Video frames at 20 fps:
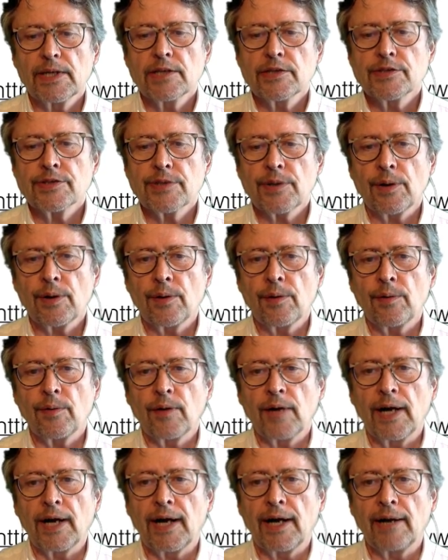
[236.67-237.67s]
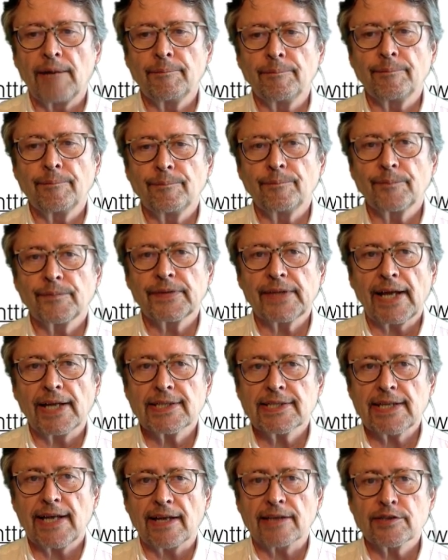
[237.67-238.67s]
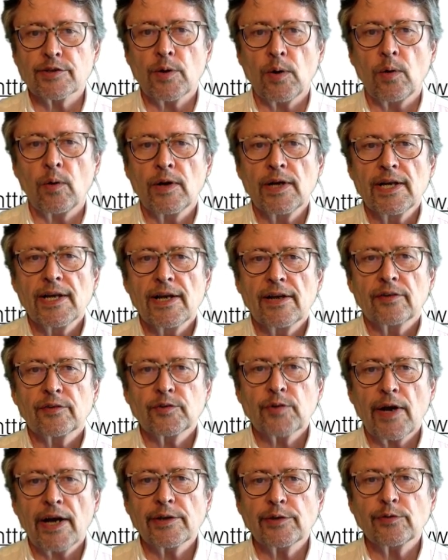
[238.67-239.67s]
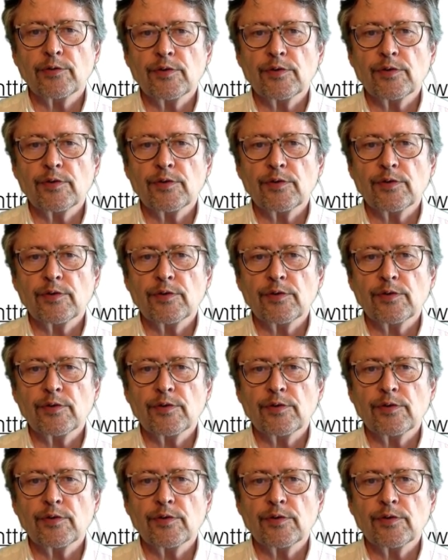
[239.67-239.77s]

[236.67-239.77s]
So that's that. So try to